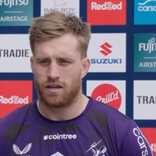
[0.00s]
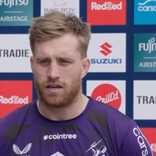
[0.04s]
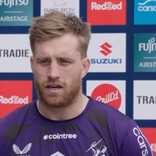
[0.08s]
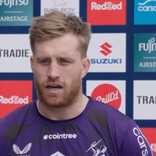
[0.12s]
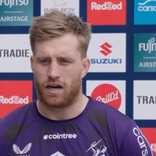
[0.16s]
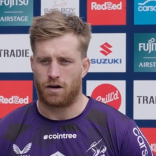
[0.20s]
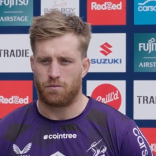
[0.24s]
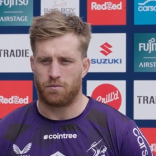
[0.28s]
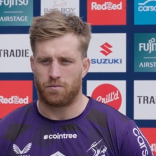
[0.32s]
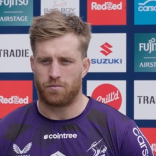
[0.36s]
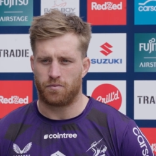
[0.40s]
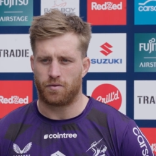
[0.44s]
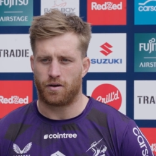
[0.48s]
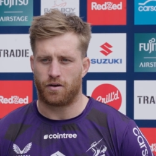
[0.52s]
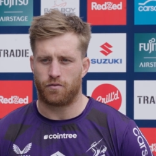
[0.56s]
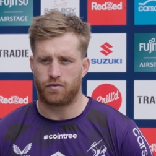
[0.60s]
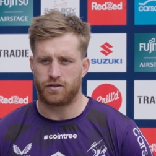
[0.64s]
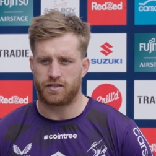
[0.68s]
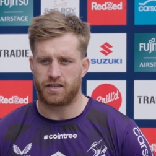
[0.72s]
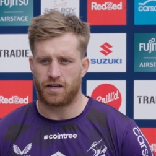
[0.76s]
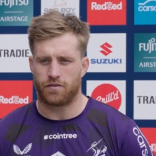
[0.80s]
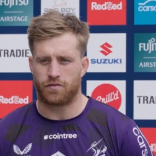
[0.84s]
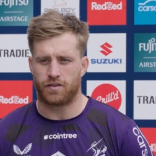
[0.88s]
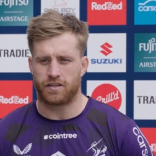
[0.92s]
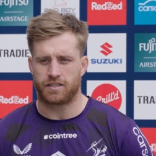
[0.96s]

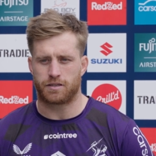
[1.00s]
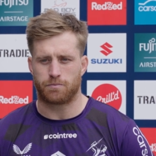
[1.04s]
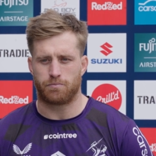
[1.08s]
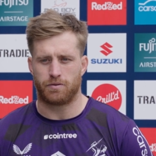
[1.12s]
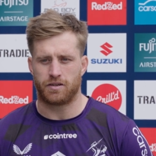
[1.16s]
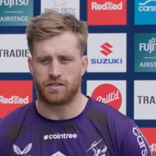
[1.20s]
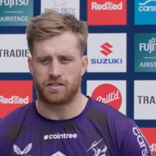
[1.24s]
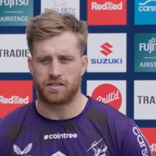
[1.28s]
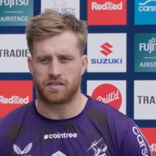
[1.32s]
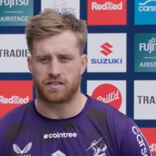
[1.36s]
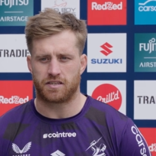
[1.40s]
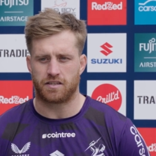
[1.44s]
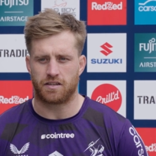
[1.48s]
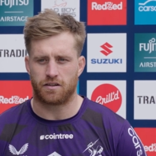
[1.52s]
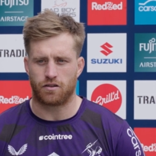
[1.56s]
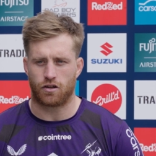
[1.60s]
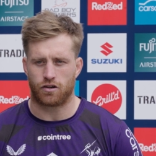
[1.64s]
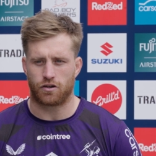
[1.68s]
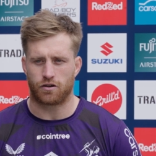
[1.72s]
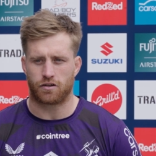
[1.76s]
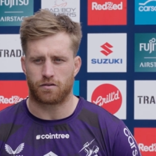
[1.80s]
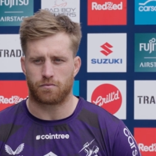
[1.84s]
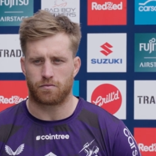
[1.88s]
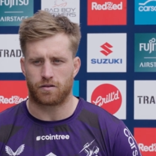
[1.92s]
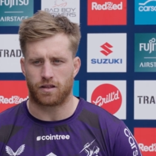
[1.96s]
Obviously, everything's a business, and a
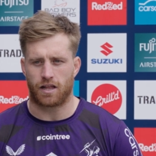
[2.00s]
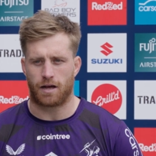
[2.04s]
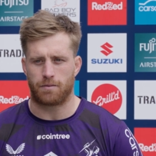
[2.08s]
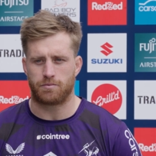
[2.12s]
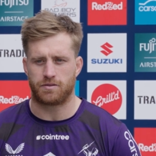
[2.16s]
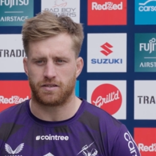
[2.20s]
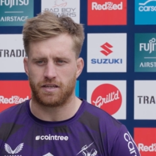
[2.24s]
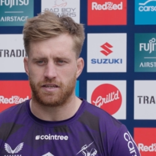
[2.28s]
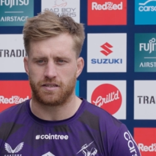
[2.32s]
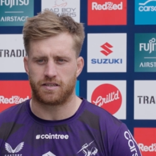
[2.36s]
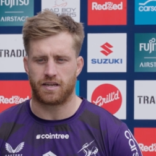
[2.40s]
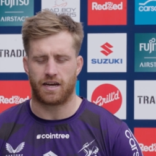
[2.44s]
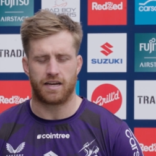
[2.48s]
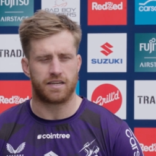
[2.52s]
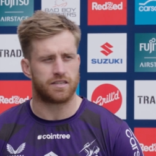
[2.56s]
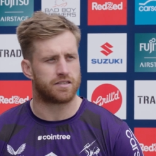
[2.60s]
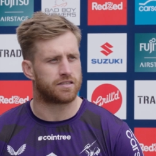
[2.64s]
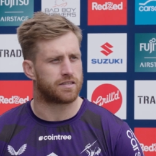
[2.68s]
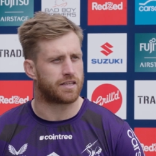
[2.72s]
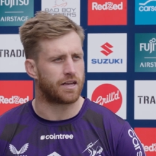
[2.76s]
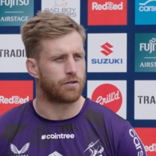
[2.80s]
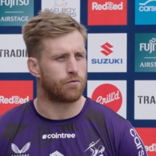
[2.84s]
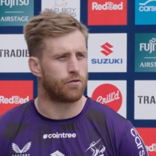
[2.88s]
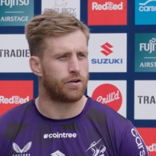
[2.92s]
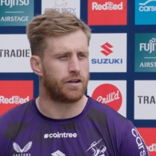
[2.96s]
lot of clubs these days
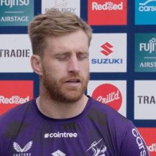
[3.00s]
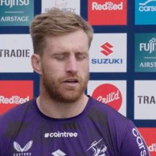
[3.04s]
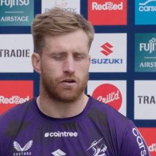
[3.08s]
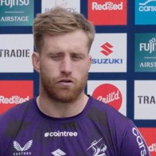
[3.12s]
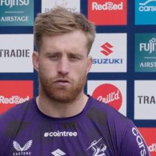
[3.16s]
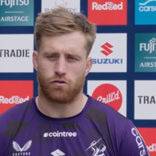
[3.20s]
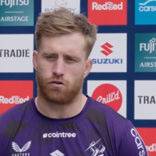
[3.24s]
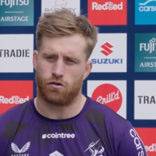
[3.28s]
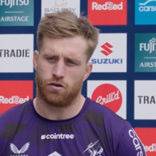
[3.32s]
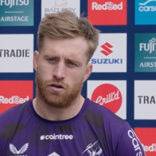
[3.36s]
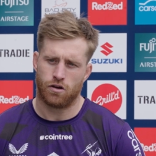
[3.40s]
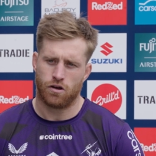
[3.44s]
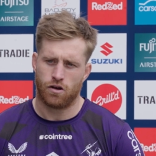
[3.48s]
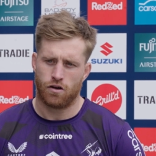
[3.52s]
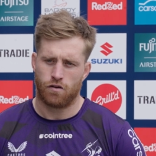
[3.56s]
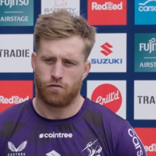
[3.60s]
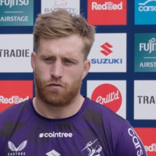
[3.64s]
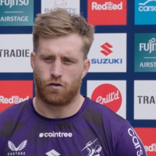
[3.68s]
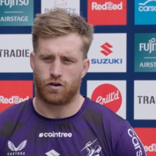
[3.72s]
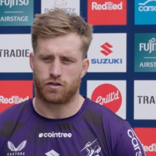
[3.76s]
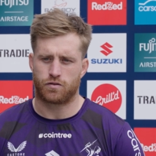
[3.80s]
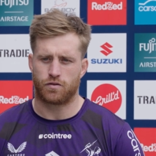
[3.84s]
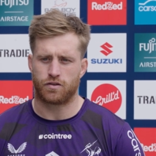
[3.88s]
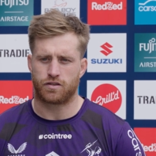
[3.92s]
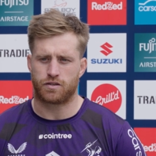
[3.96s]
get rid of you, or
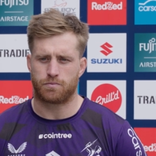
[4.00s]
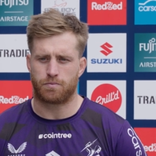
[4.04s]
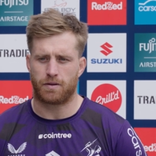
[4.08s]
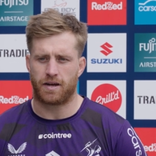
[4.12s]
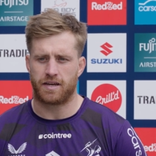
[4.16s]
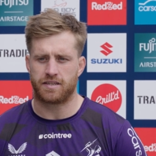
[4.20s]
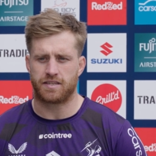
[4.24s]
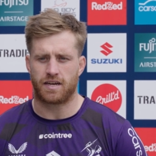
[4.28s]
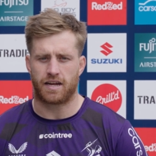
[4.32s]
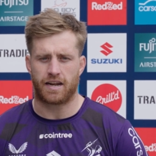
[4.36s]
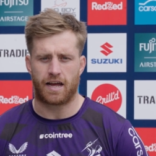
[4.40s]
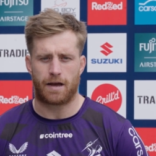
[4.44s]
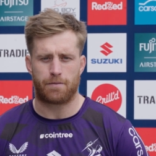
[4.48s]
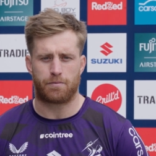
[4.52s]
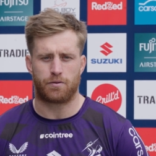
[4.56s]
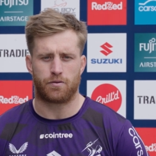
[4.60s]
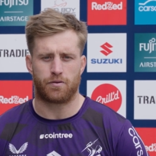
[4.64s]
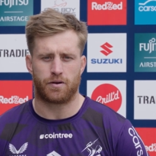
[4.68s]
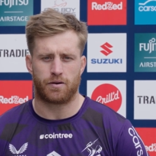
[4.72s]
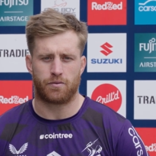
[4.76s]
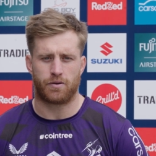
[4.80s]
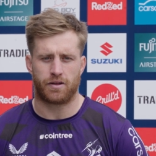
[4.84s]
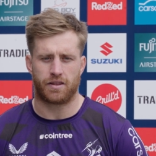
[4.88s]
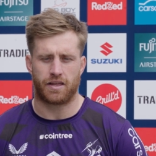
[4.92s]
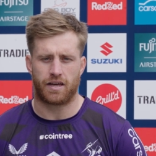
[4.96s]
vice versa, players aren't happy
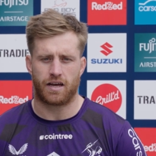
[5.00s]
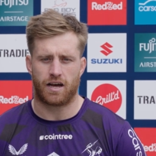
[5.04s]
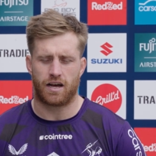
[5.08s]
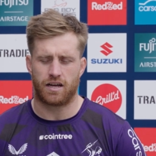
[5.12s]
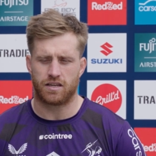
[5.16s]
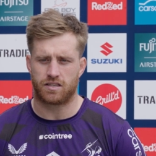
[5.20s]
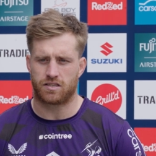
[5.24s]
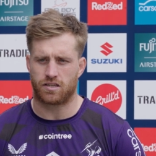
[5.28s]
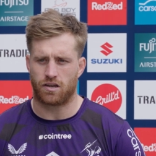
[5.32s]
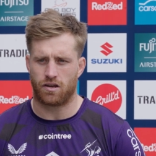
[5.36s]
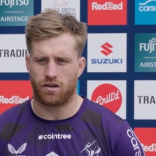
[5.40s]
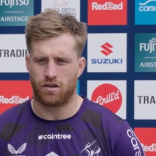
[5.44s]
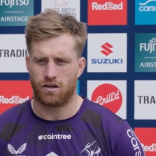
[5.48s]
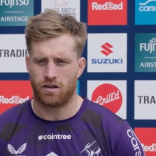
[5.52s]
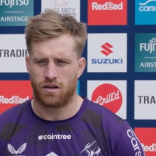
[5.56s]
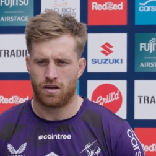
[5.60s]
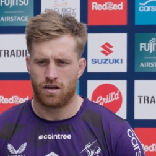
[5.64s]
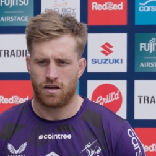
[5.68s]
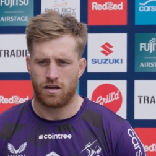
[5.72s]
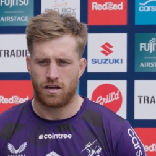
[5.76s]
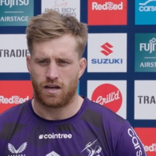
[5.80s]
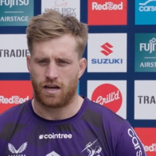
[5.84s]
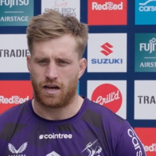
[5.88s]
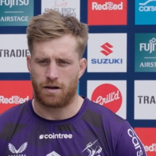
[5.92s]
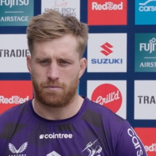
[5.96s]
where they are. So
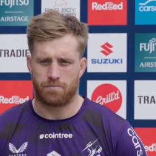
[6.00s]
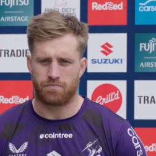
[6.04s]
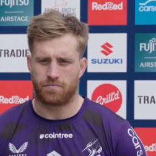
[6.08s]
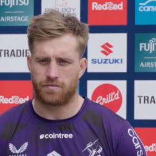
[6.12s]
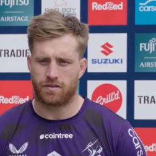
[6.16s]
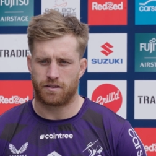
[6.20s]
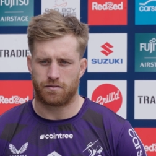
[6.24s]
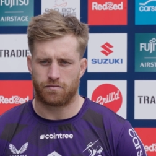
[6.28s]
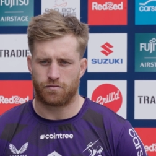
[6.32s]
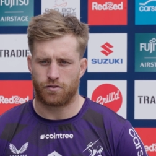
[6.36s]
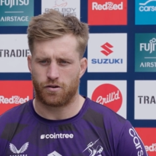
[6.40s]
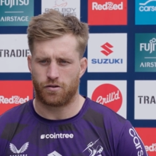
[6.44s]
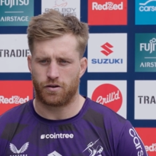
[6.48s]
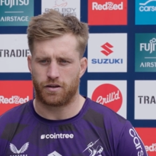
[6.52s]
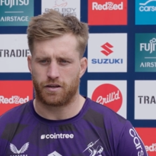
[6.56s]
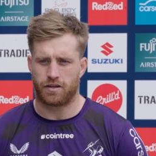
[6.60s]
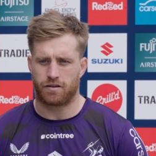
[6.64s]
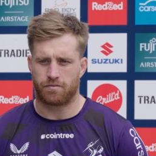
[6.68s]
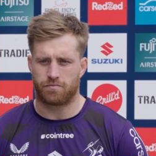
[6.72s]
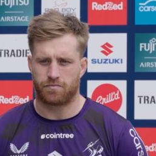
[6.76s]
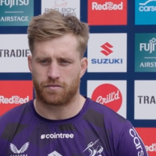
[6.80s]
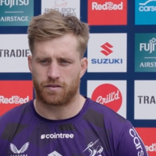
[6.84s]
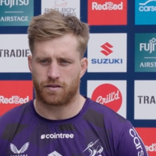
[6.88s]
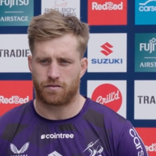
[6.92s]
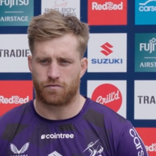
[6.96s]
very,
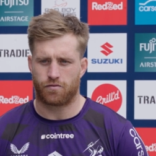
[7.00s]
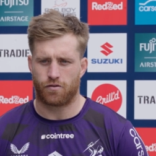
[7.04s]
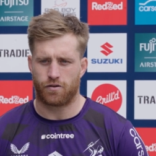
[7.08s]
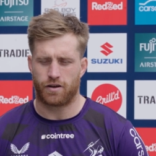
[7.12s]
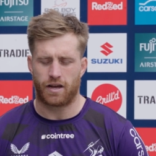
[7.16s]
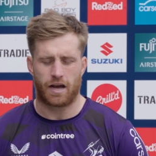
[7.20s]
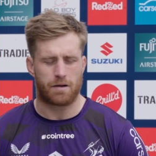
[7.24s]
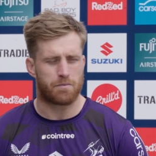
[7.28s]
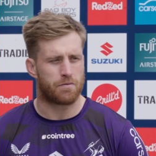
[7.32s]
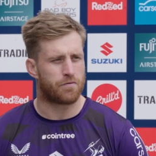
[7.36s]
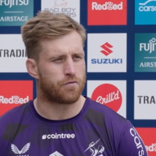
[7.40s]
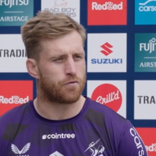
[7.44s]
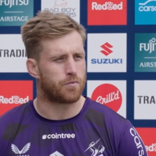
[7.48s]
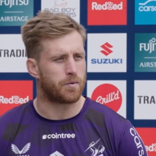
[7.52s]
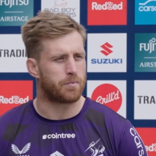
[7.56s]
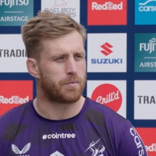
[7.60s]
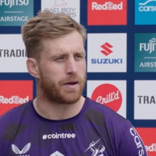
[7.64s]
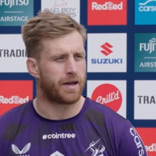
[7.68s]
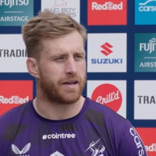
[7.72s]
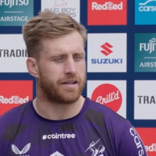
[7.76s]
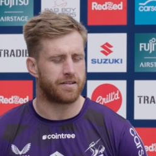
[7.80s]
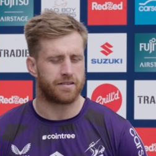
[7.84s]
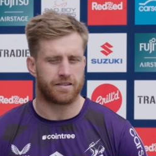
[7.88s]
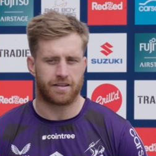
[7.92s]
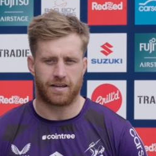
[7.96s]
very happy for
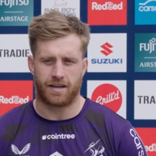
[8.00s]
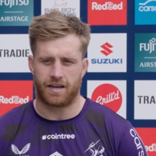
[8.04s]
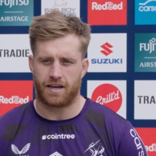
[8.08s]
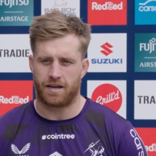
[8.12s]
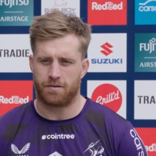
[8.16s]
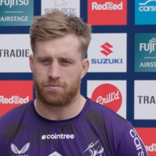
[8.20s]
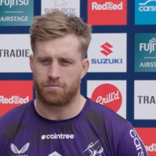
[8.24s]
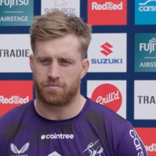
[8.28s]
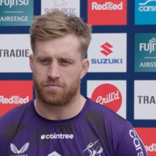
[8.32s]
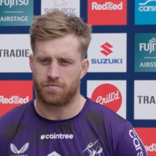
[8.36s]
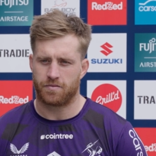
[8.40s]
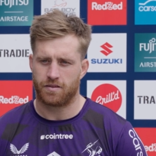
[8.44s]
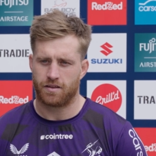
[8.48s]
my mate,